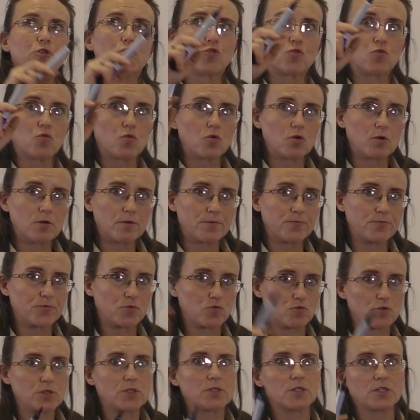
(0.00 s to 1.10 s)
These are
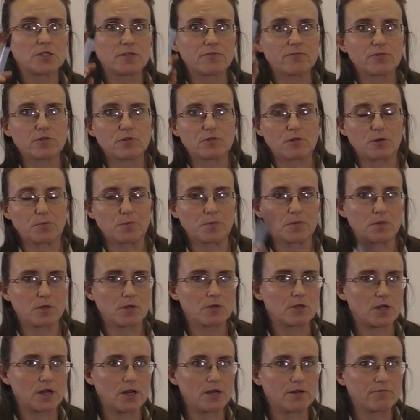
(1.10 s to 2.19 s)
telephone interviews
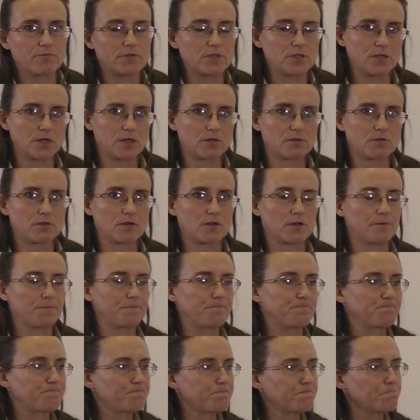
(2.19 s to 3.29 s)
when you
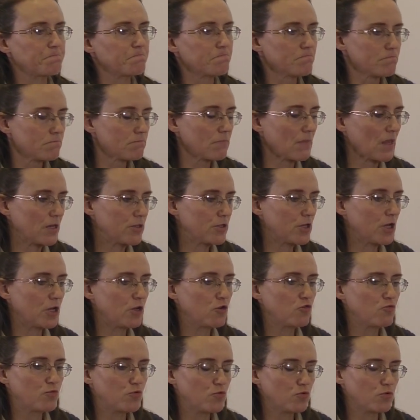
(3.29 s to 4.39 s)
call different
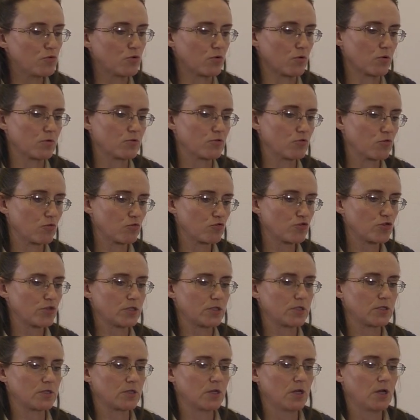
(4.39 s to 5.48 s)
companies, communicate,
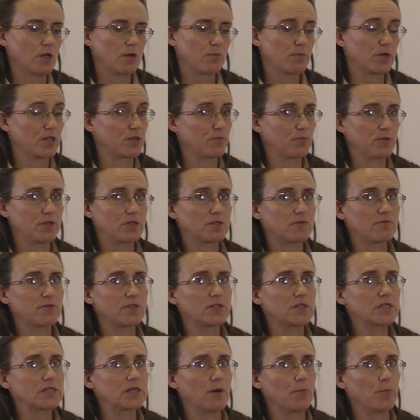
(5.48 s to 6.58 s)
get access to some
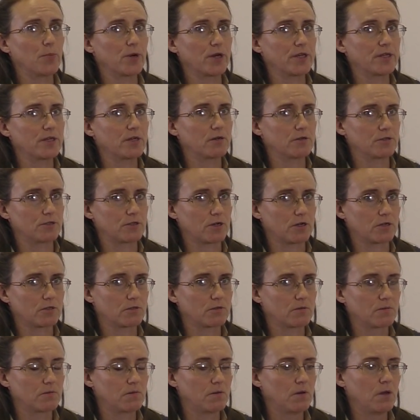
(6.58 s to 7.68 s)
company in which
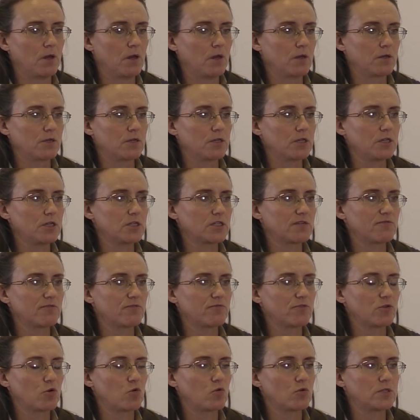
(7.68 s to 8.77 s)
you are going
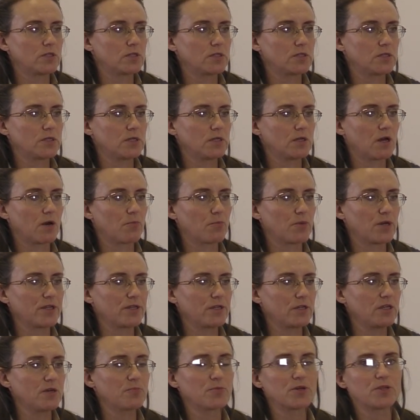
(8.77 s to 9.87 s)
to work,
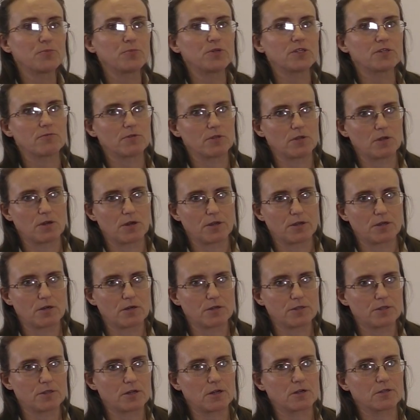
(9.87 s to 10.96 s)
but you don't
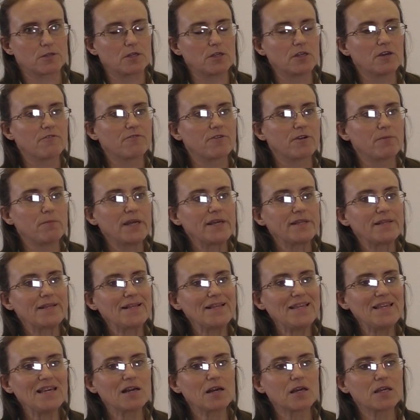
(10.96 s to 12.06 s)
know about
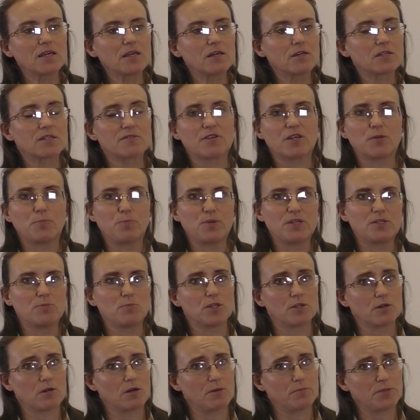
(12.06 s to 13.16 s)
it yet.
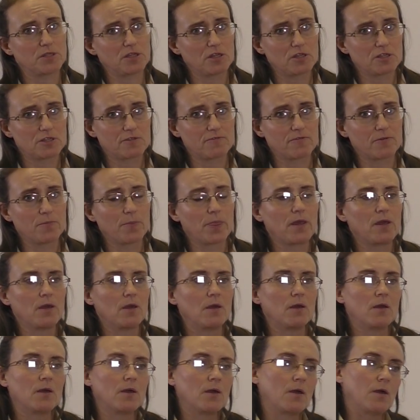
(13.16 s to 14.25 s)
You pass an
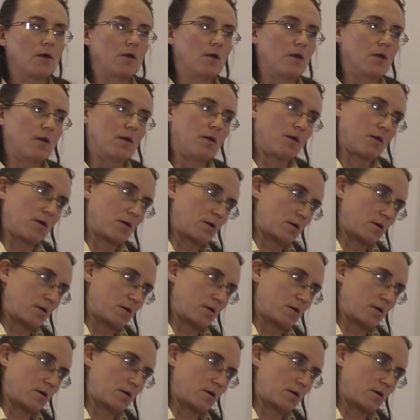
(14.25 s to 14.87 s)
interview there.